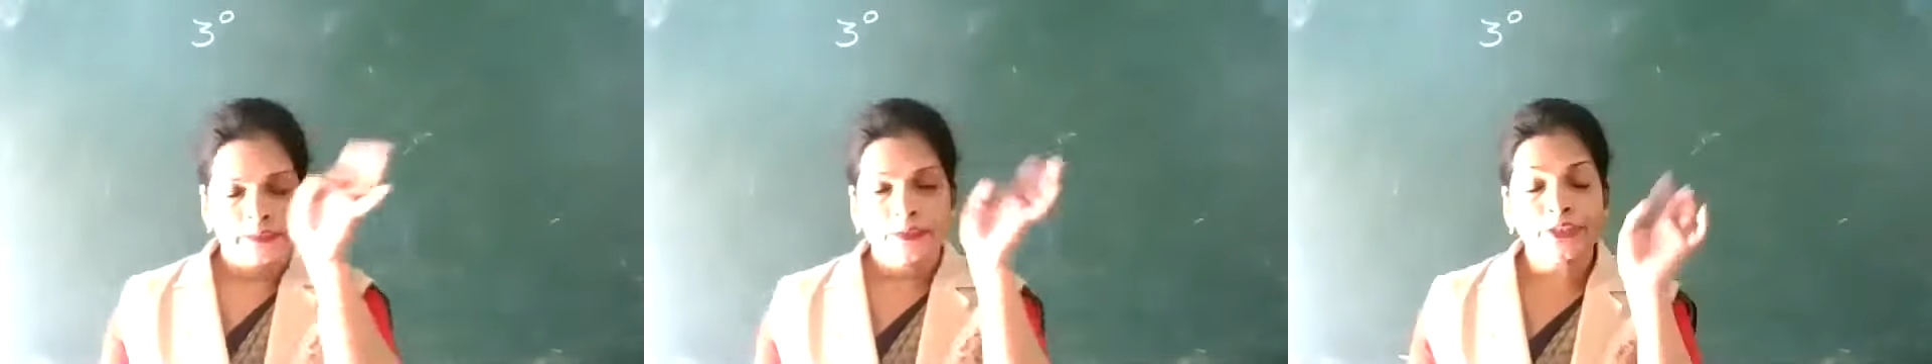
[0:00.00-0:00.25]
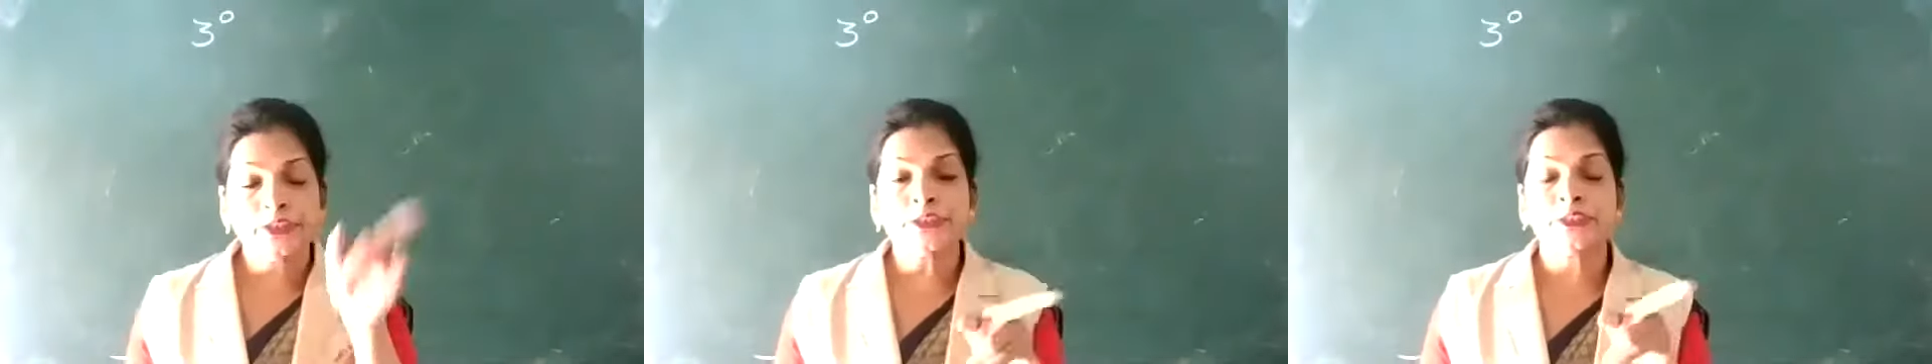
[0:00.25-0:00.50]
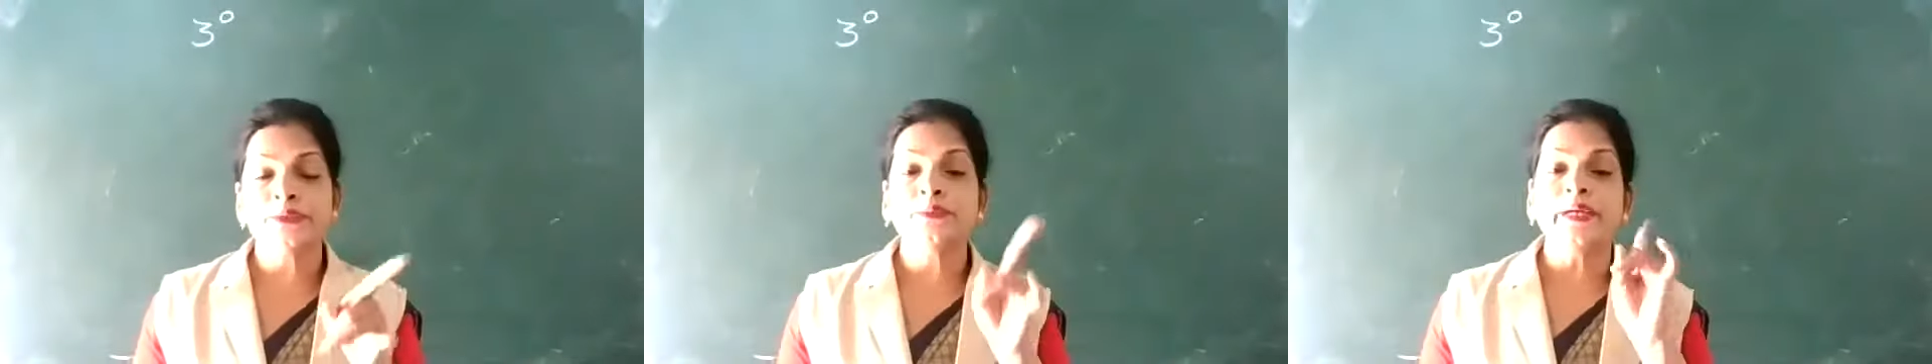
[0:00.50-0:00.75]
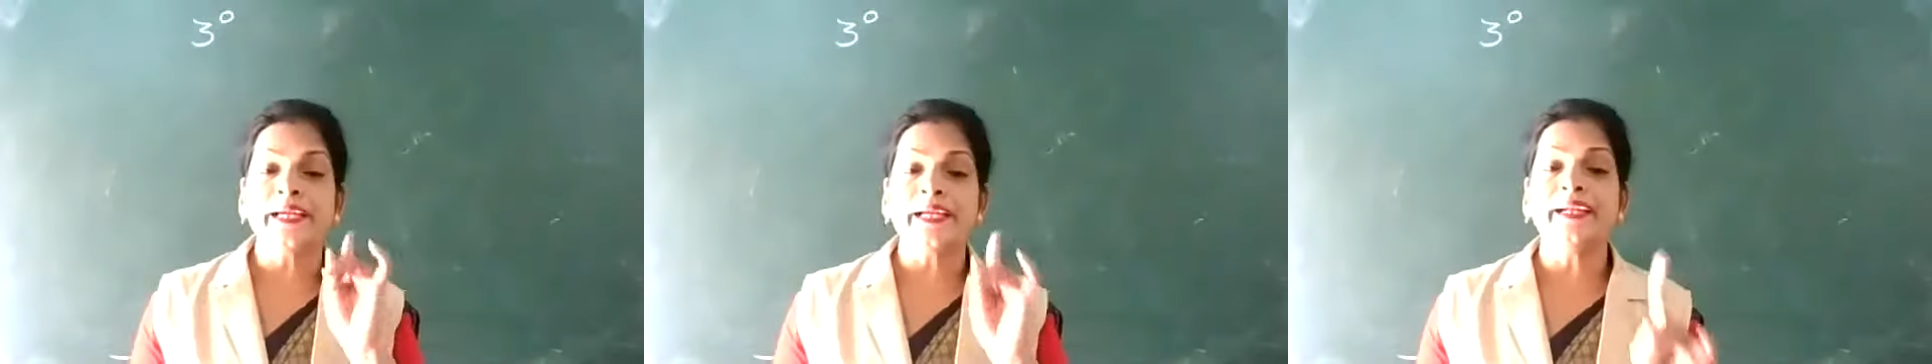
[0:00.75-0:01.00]
due
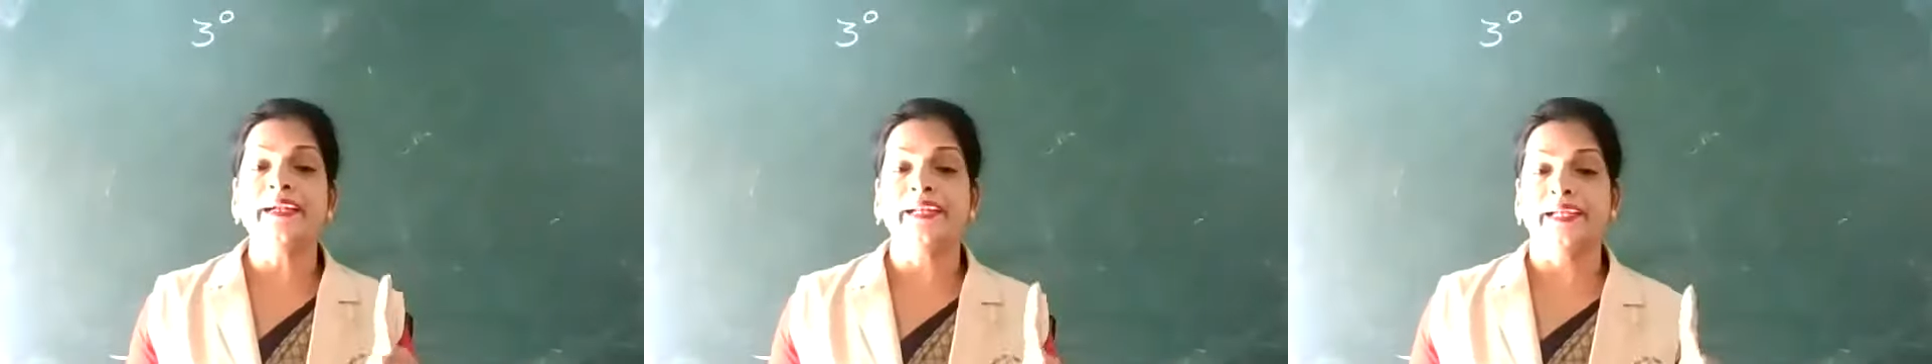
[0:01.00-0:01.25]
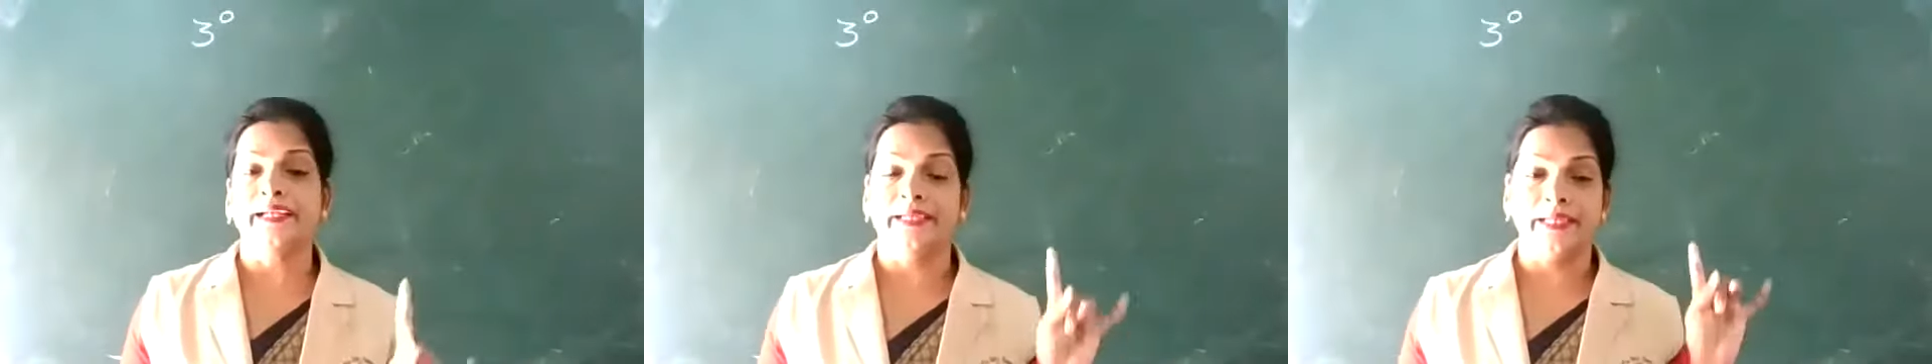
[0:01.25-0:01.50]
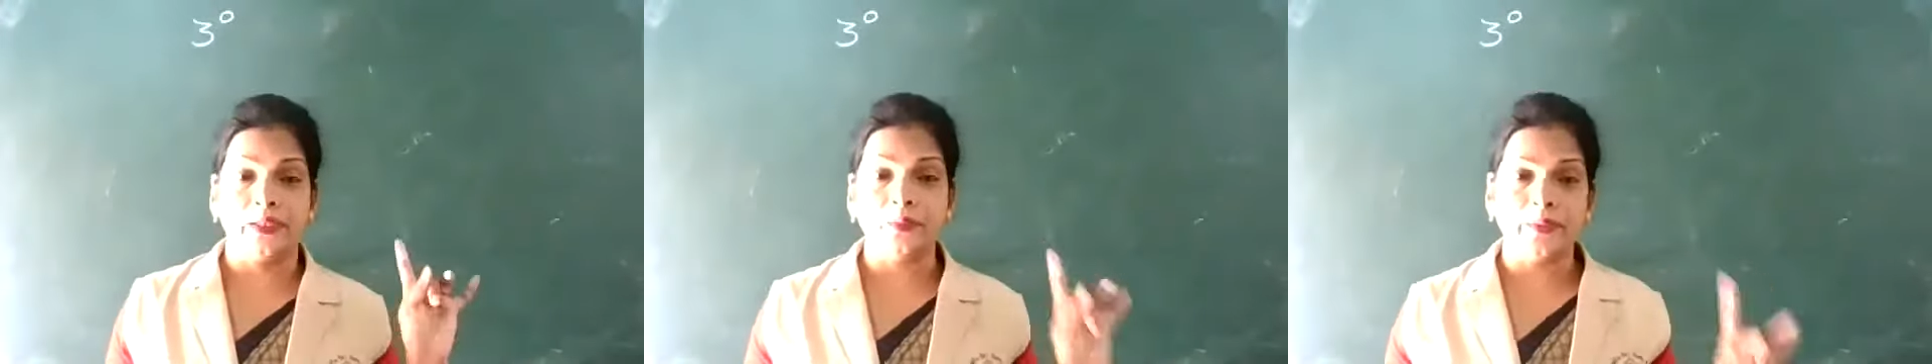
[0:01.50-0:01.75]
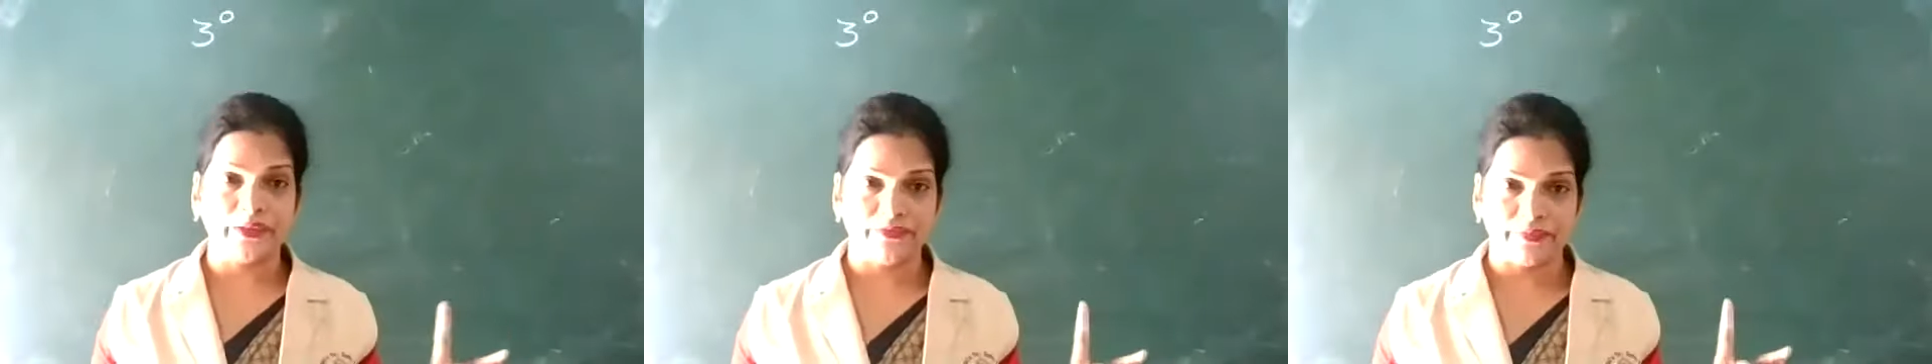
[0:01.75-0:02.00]
to inductive
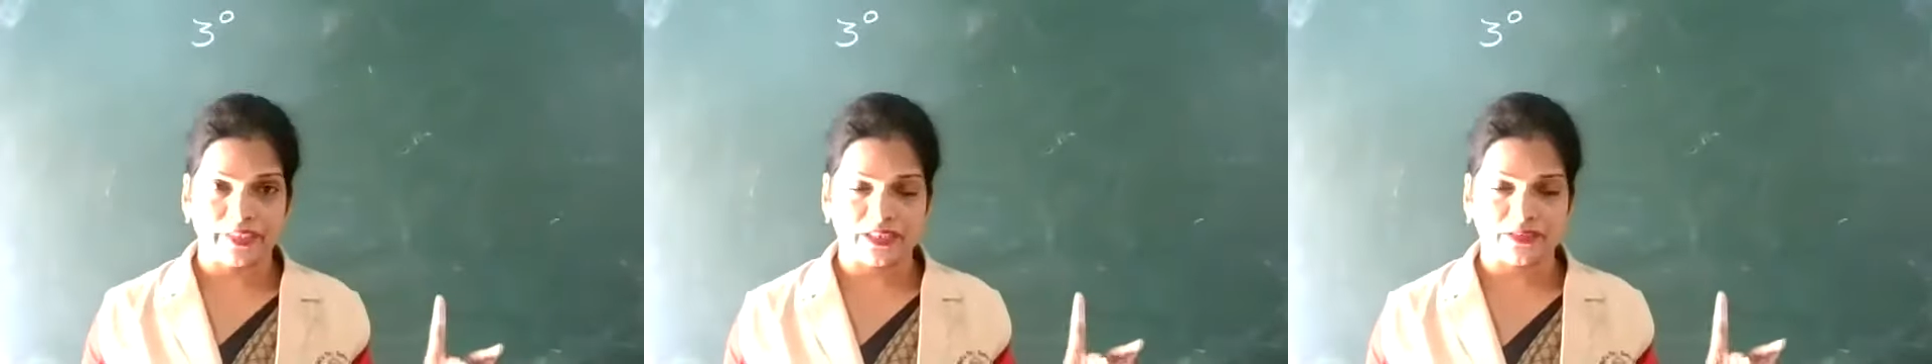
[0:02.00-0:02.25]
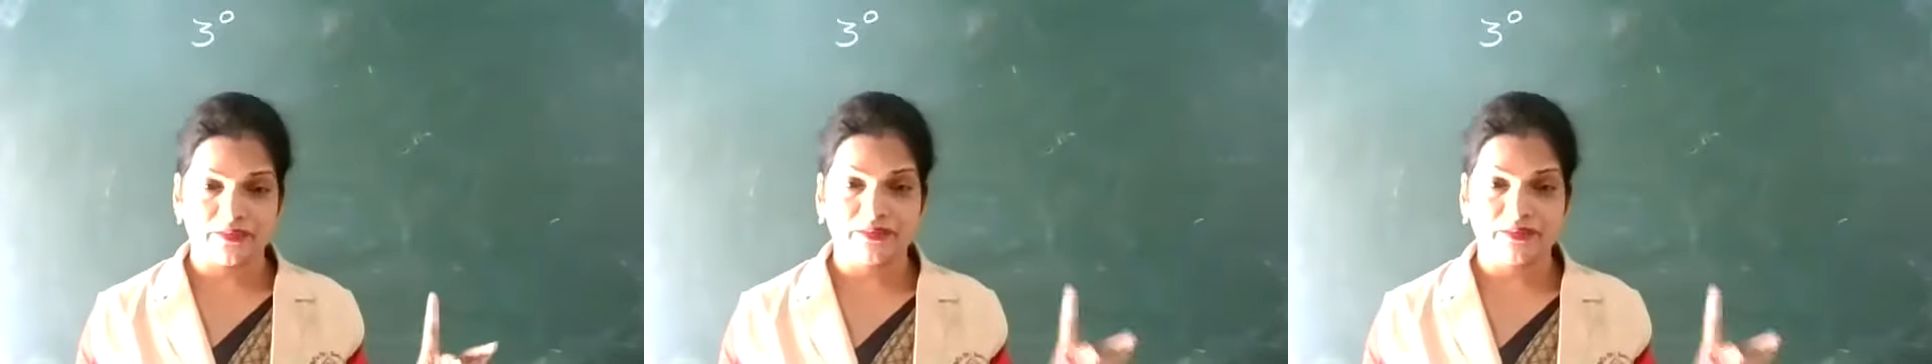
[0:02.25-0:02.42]
effect.